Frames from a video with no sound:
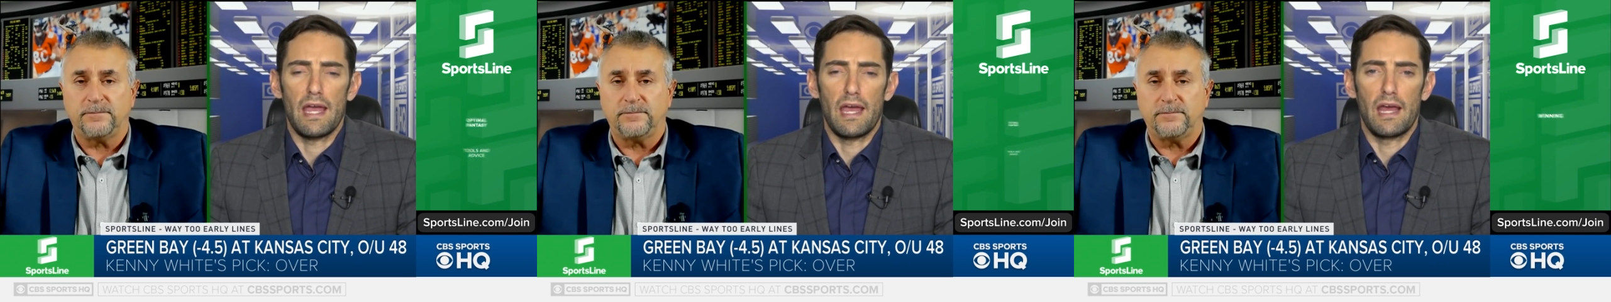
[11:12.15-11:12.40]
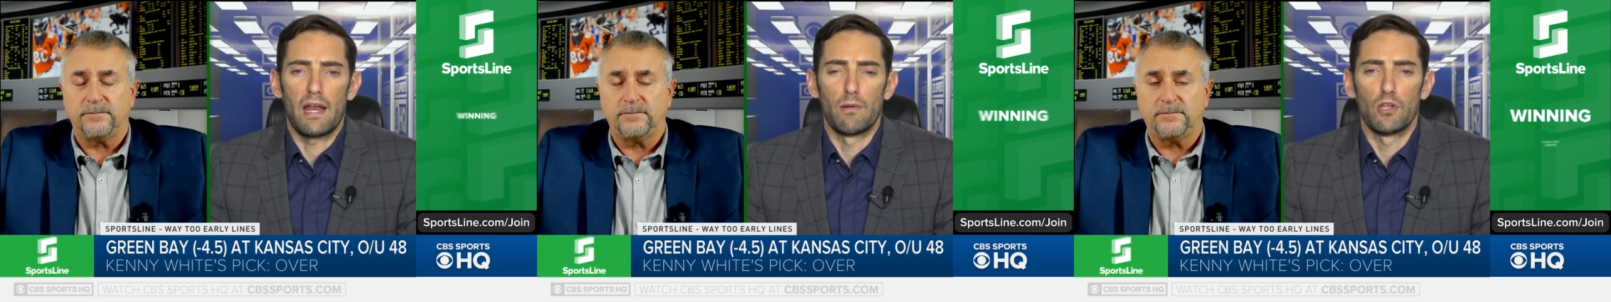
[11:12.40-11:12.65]

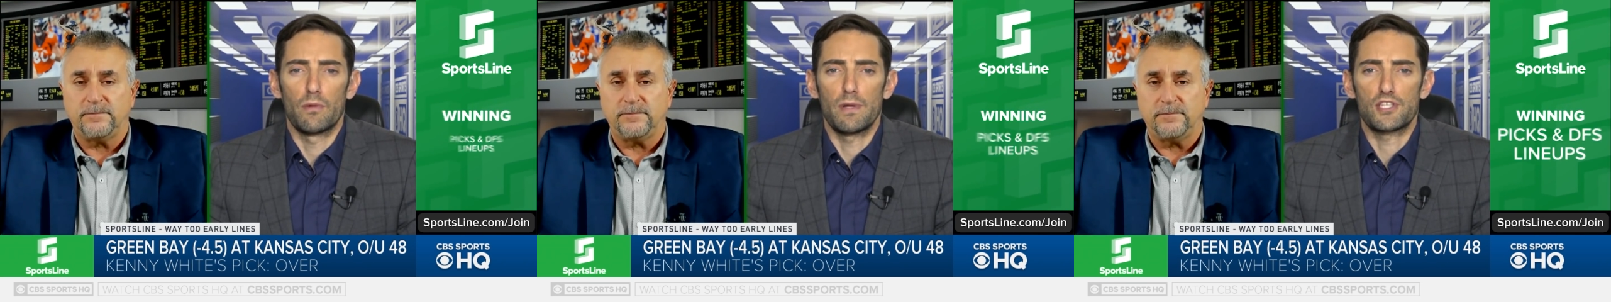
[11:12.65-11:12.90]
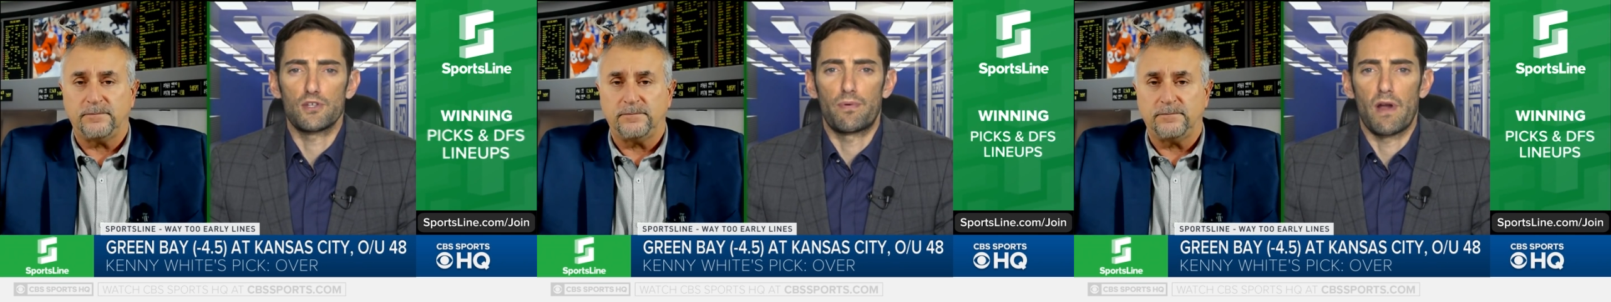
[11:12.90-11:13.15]
Speaker 1: and I'm a little
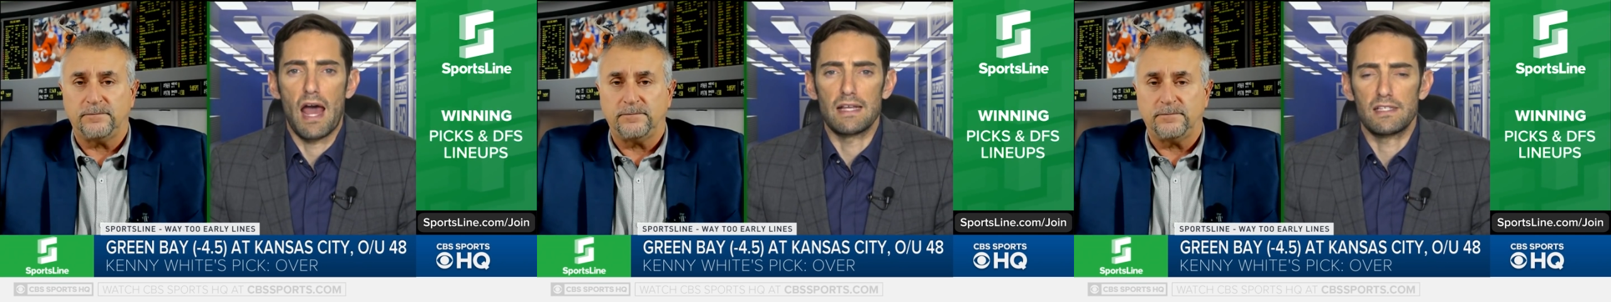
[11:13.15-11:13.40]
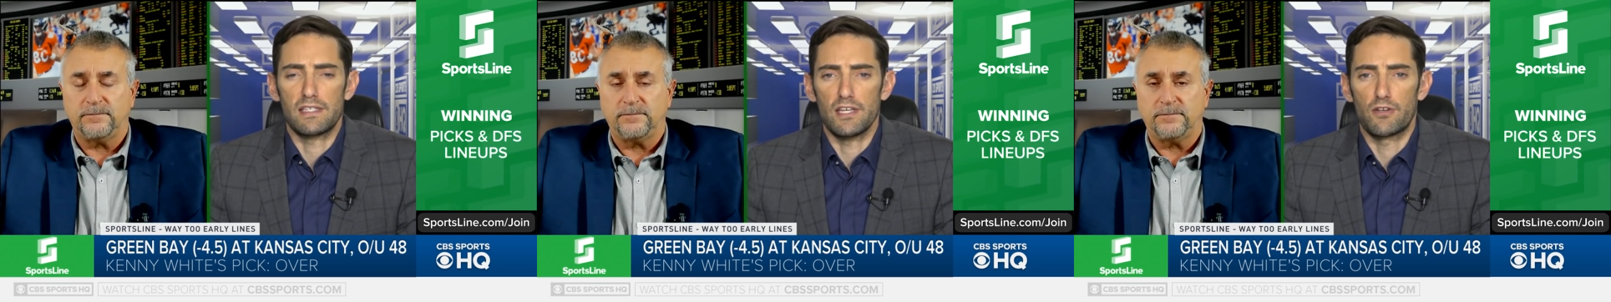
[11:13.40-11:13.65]
bit
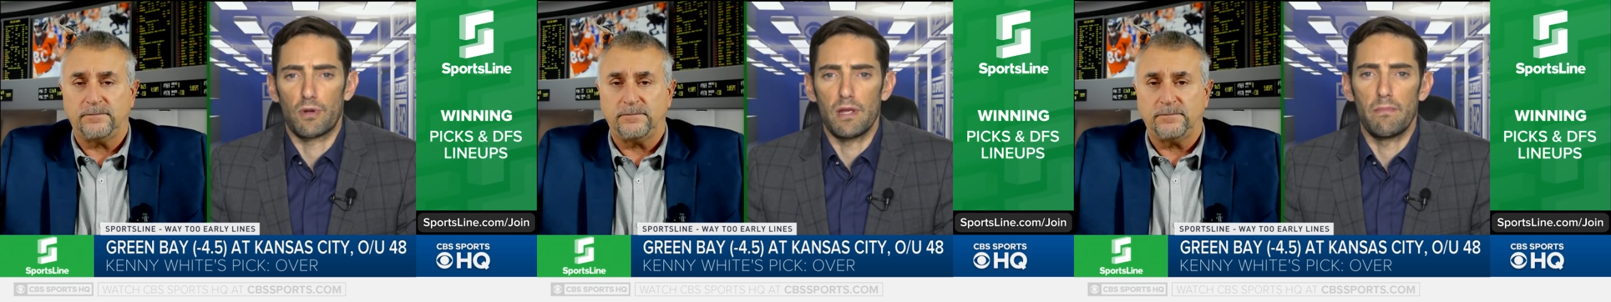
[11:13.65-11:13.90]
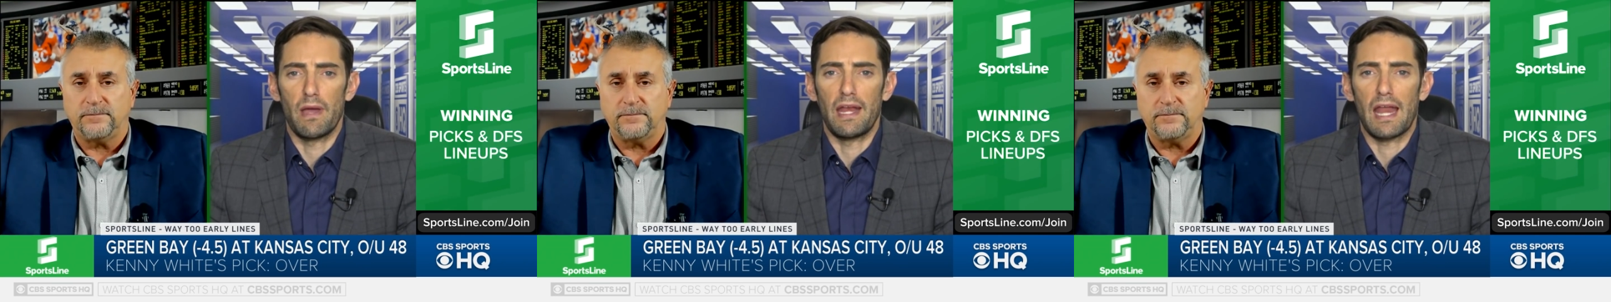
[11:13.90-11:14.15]
surprised to see
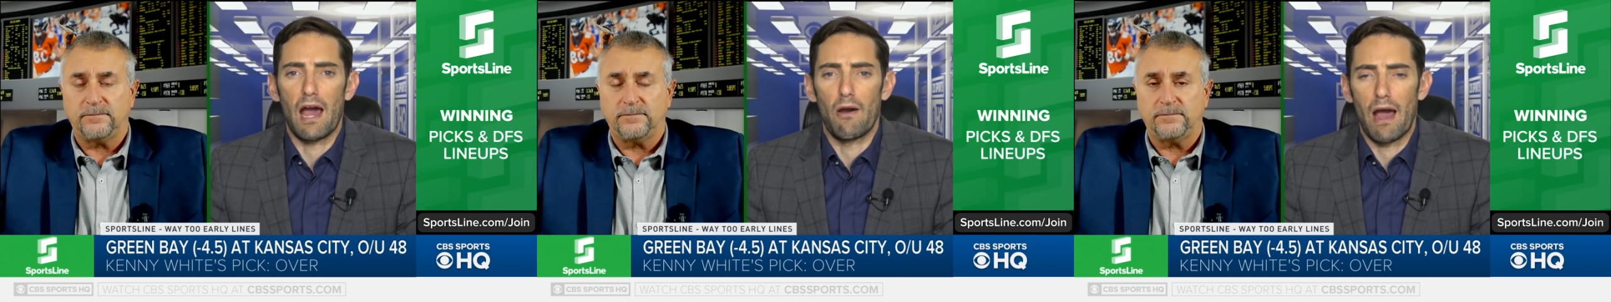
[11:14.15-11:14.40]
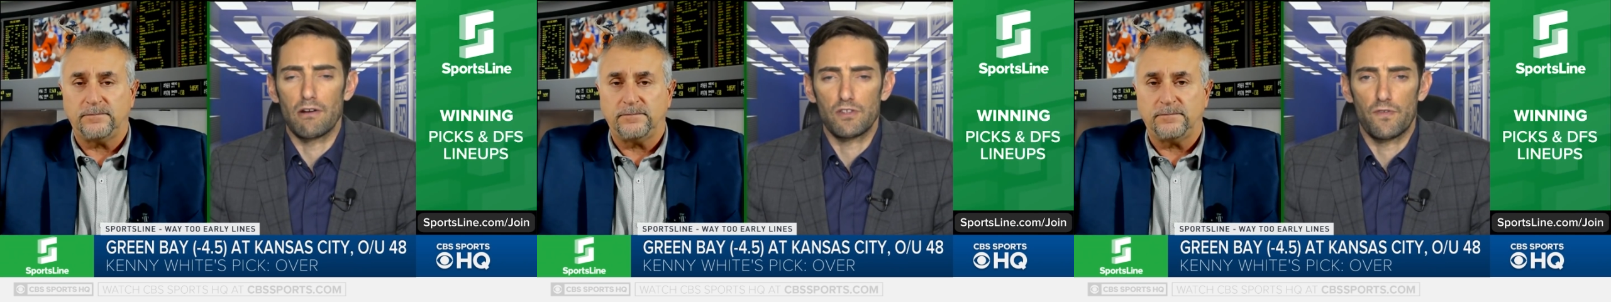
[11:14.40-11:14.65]
Green Bay now
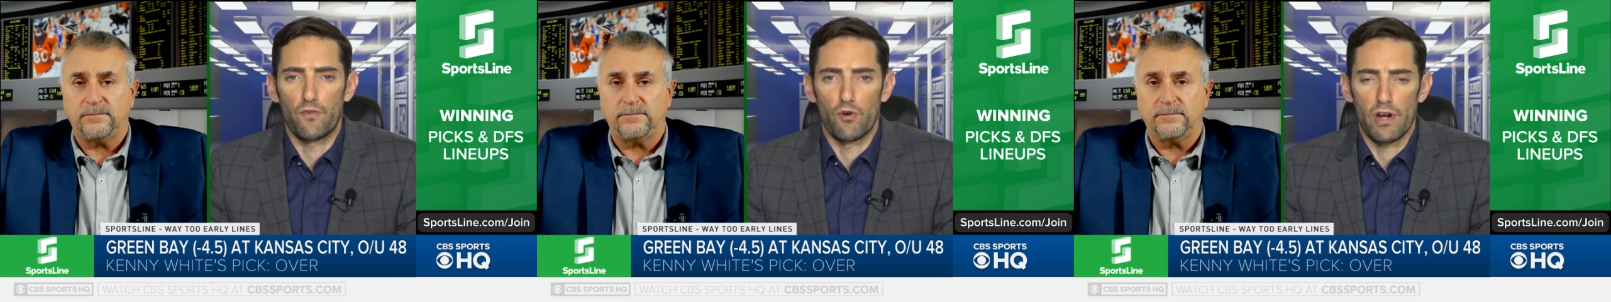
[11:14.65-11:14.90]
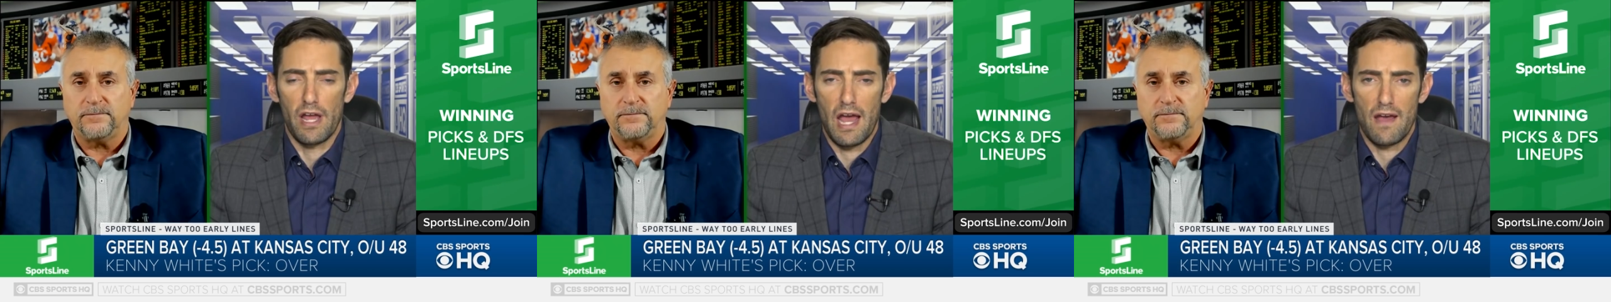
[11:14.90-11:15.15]
out to
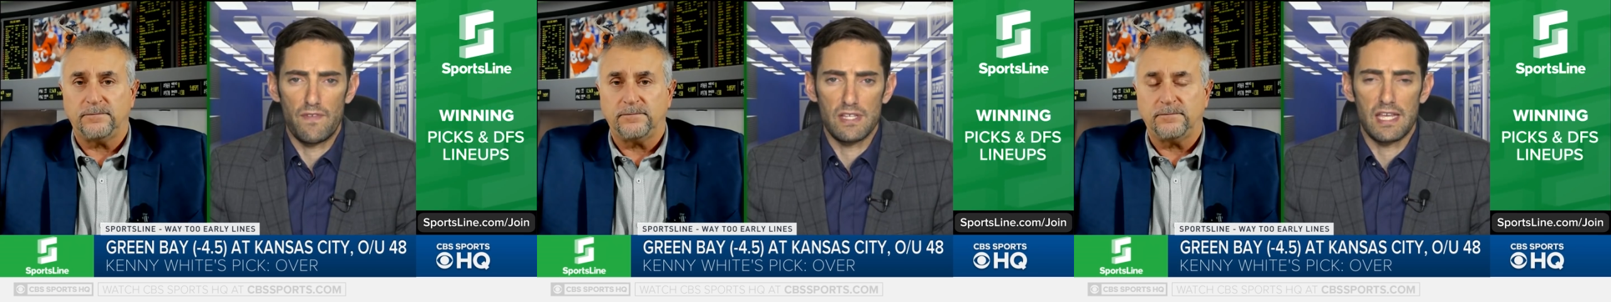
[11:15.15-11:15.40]
four and a half,